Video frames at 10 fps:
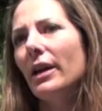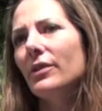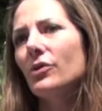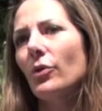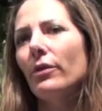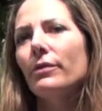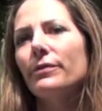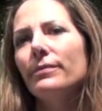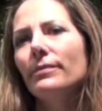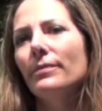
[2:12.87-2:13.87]
and sort of
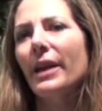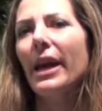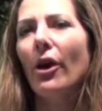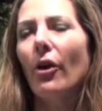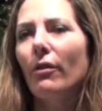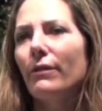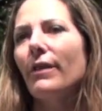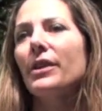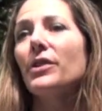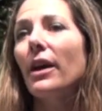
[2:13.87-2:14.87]
the care of
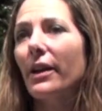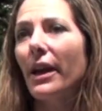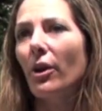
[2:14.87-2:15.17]
exotic